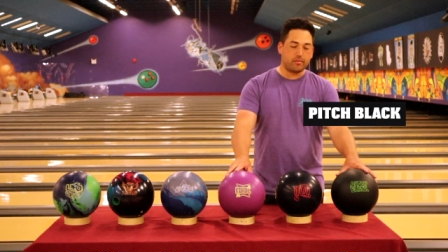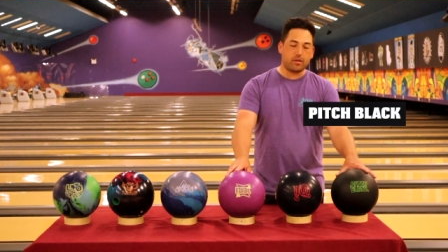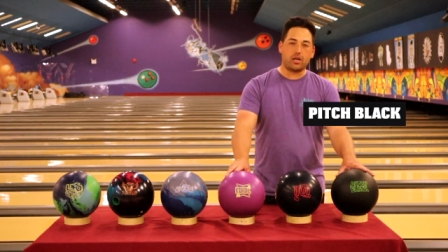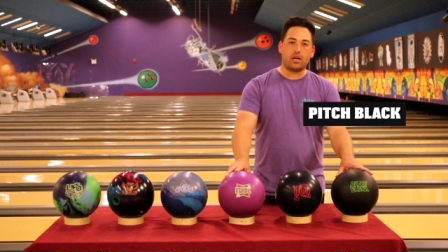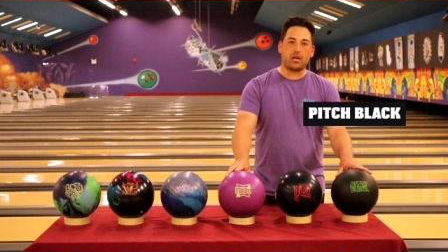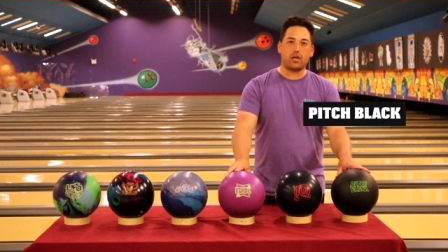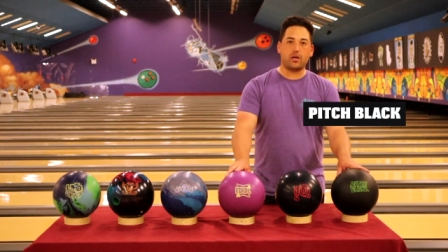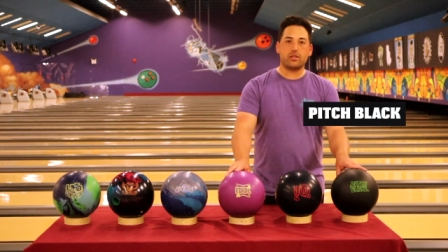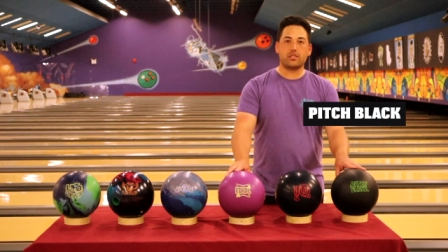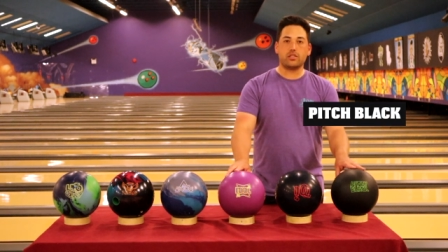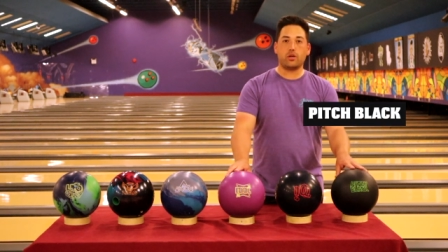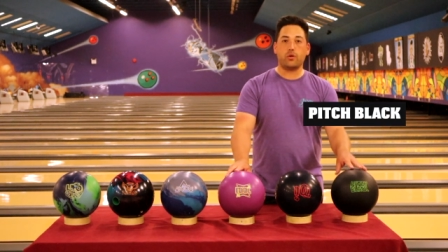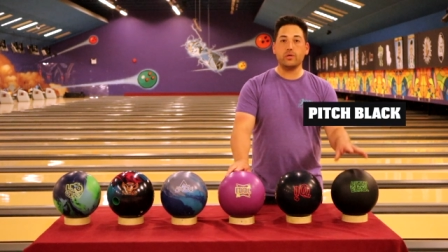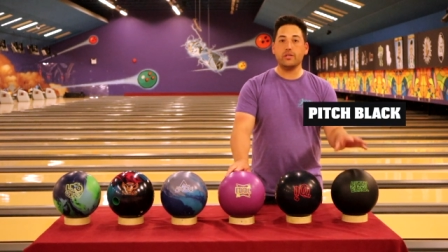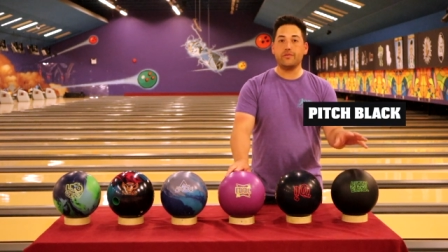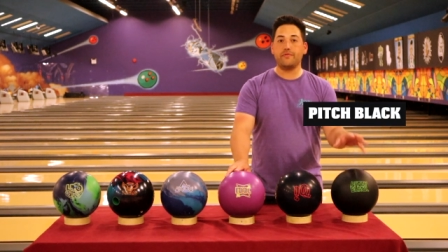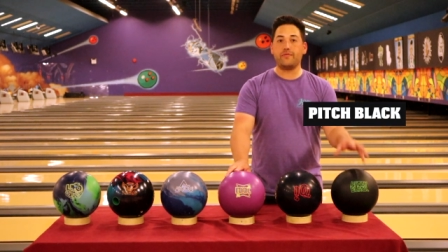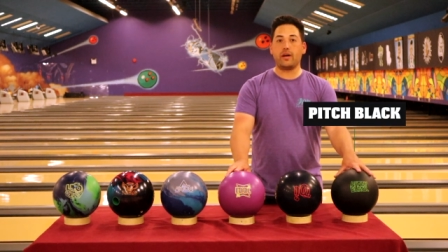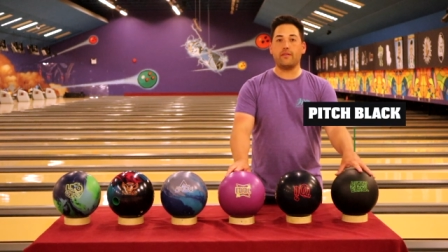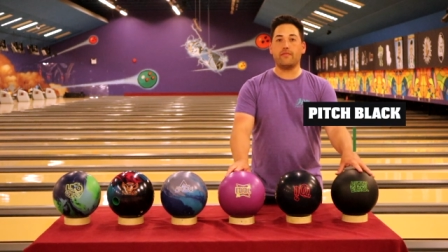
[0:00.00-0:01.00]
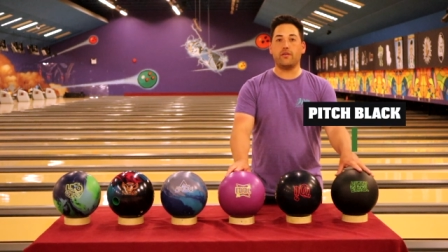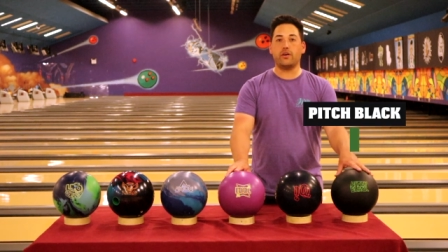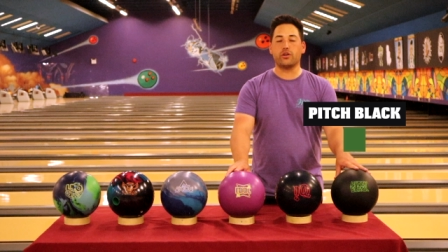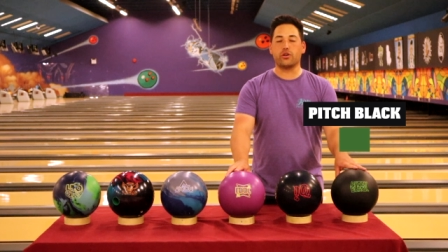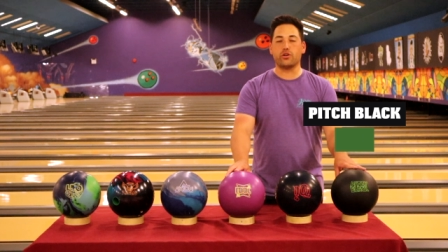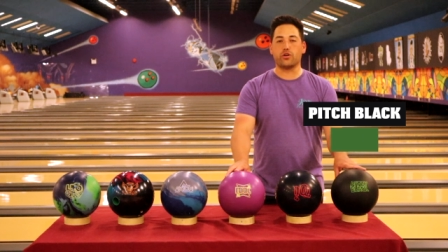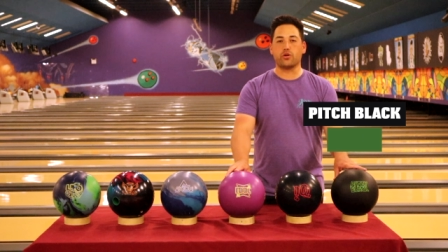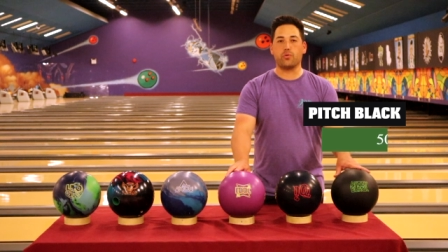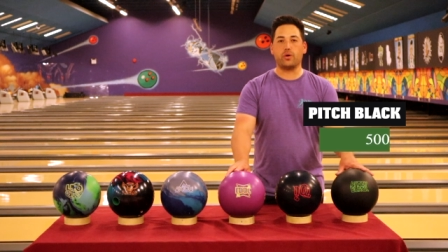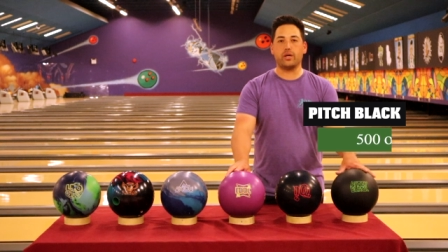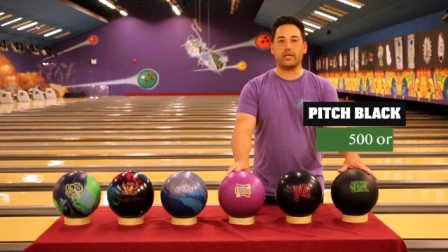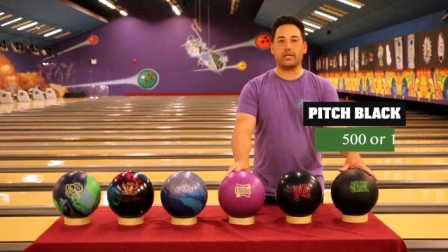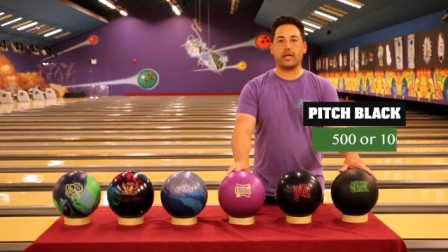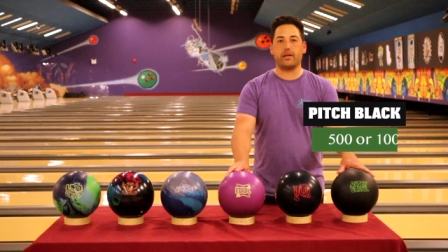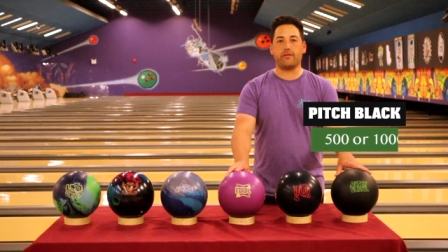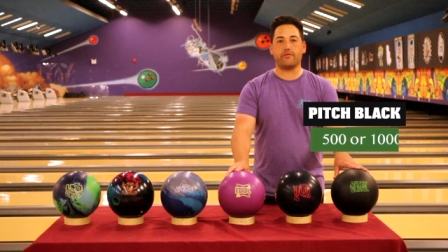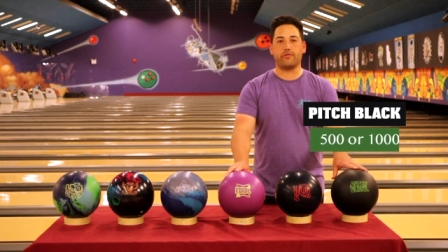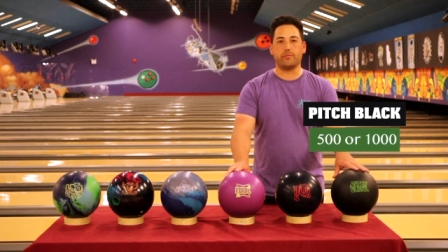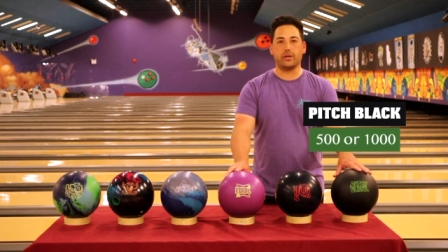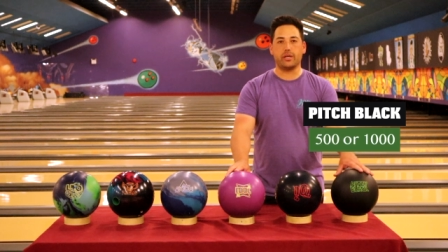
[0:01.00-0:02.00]
uh, it's always 500 or
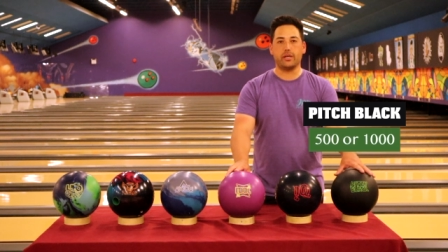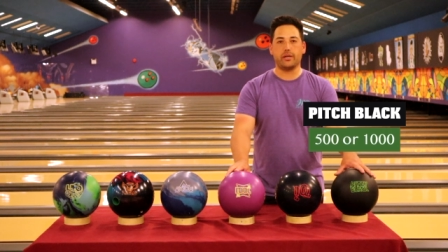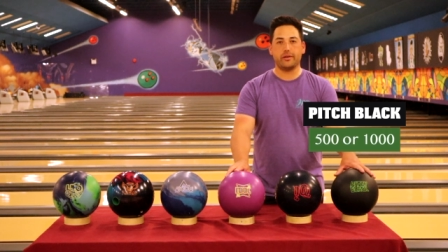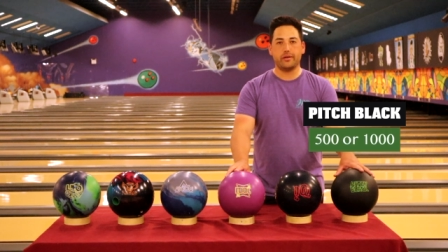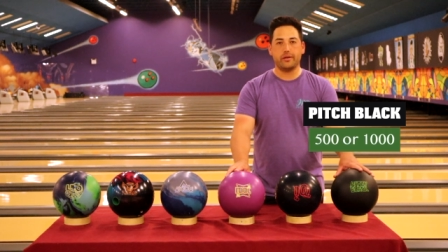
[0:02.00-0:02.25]
1k for me.